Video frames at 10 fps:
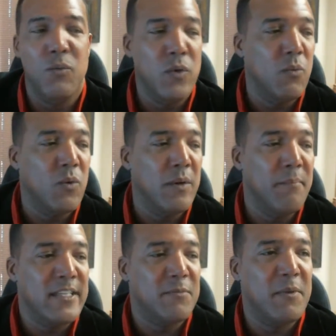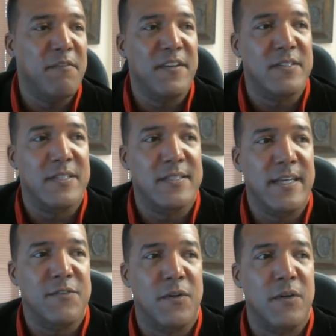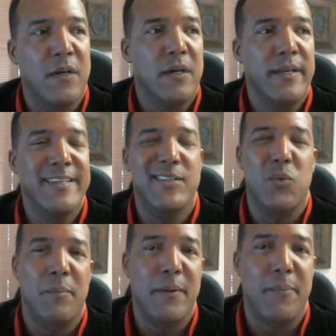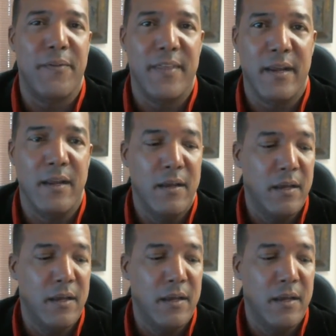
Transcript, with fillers: what what makes me feel successful isn't what people think.